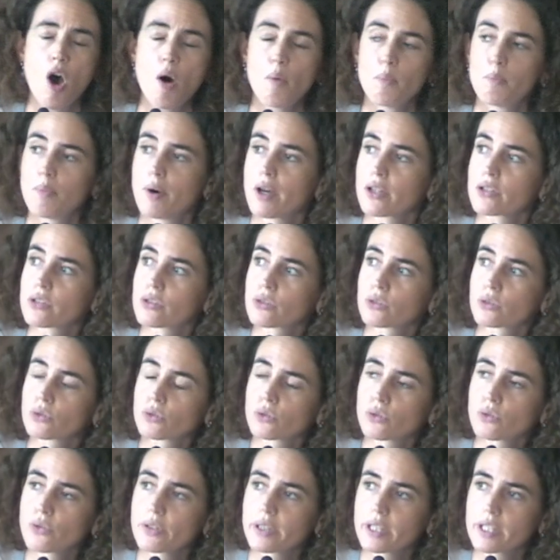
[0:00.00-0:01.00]

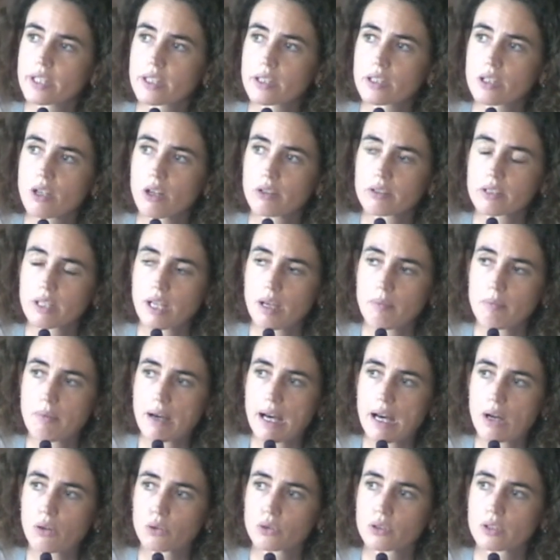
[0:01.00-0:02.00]
Post-truth is not
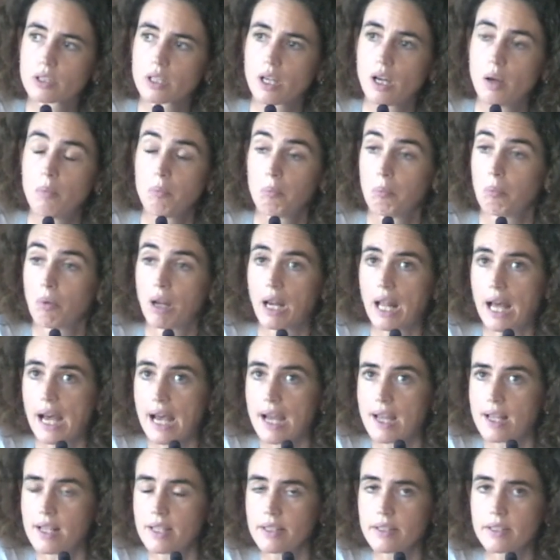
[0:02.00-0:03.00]
about
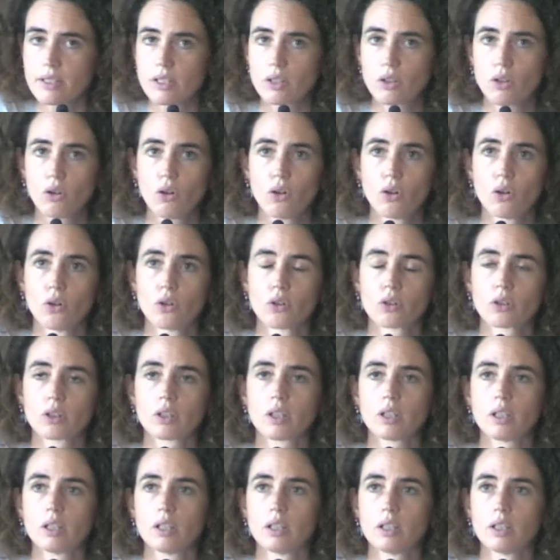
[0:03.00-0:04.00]
lies
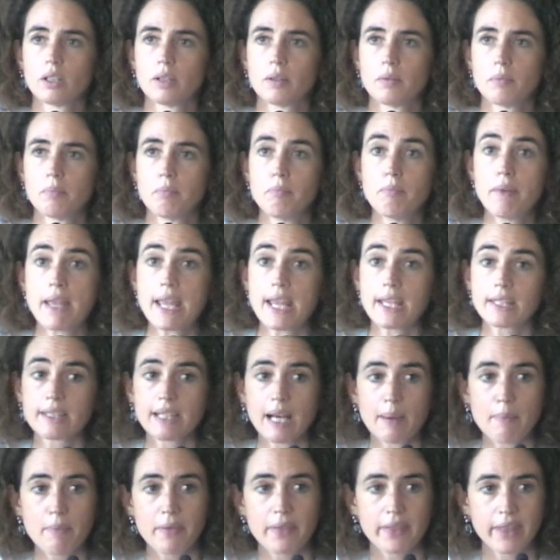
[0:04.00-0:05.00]
or made
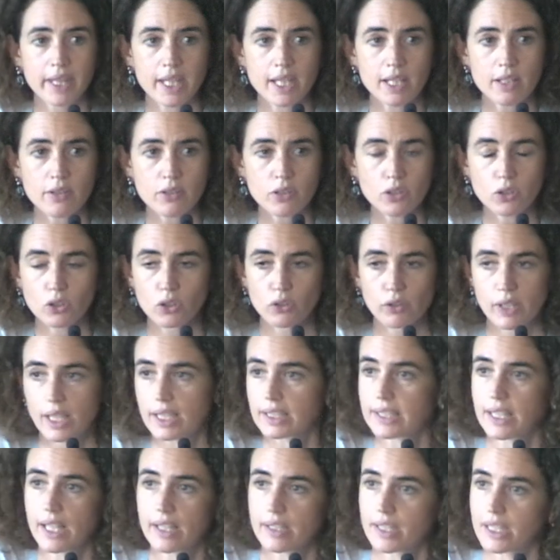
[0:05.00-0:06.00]
up things or
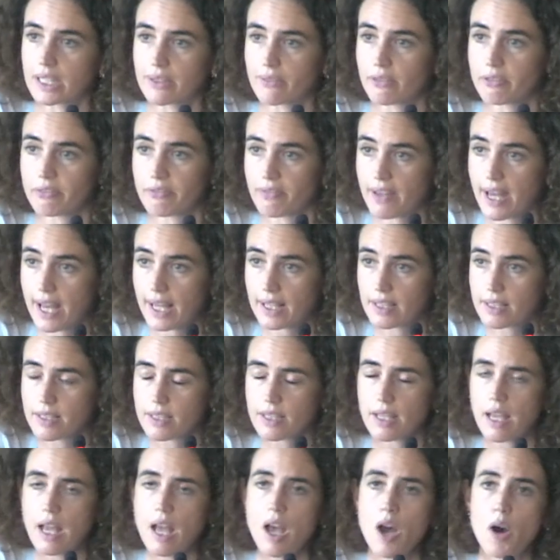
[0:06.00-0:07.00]
alternative facts.
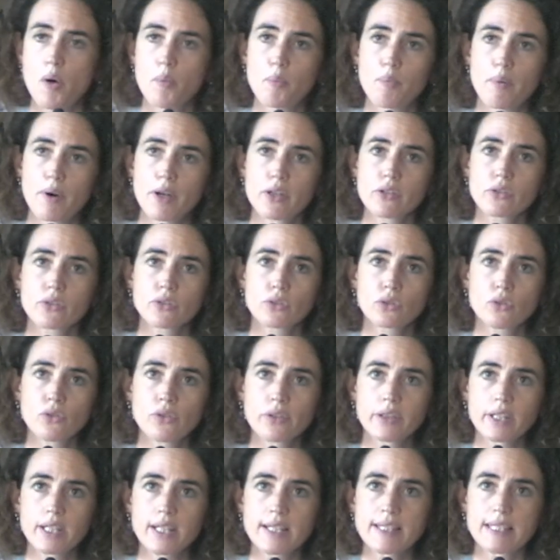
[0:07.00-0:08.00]

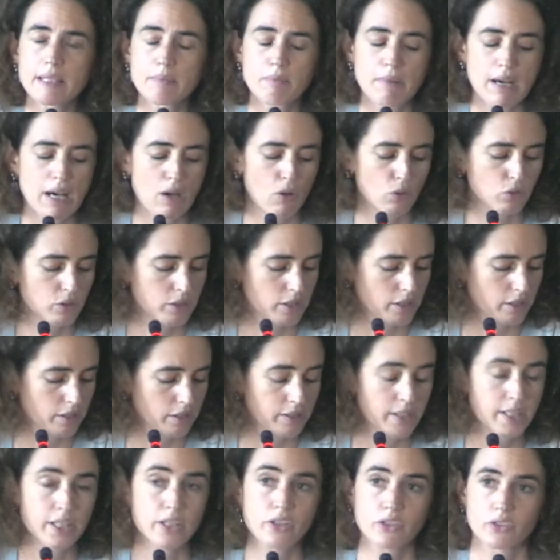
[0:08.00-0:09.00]
Post-truth is about
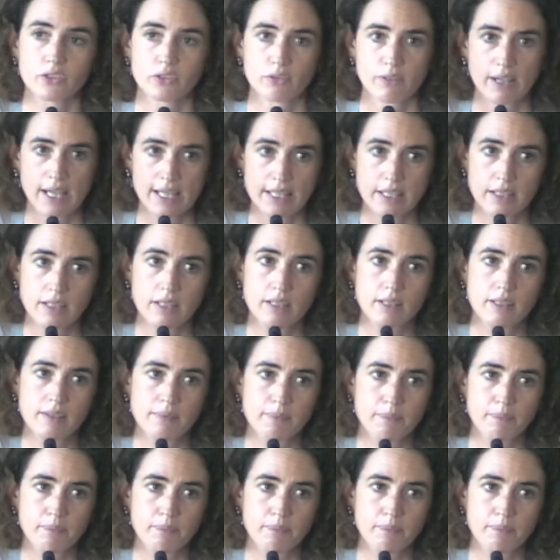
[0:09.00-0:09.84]
distrust.